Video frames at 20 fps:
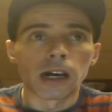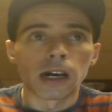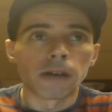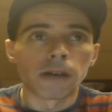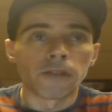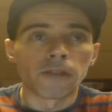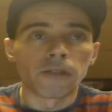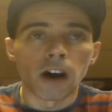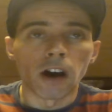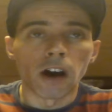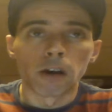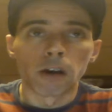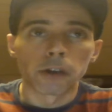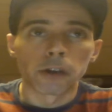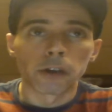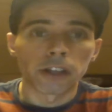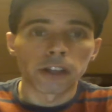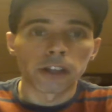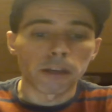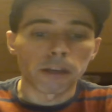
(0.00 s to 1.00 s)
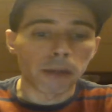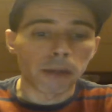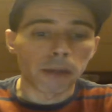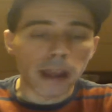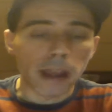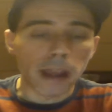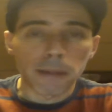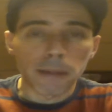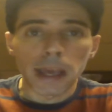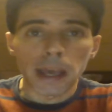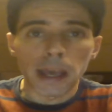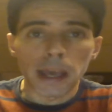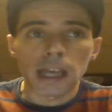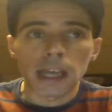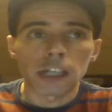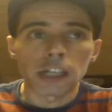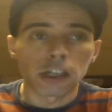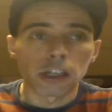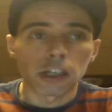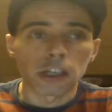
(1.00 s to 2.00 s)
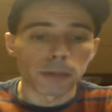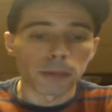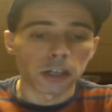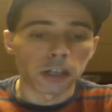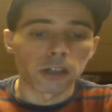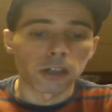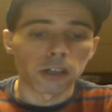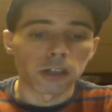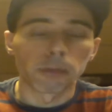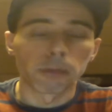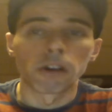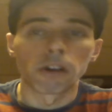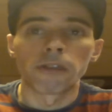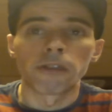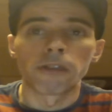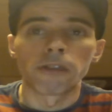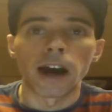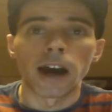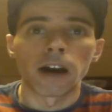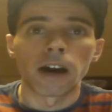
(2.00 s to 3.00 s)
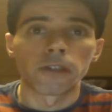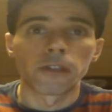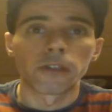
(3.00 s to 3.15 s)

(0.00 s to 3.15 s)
followers on your brand page and your personal profile.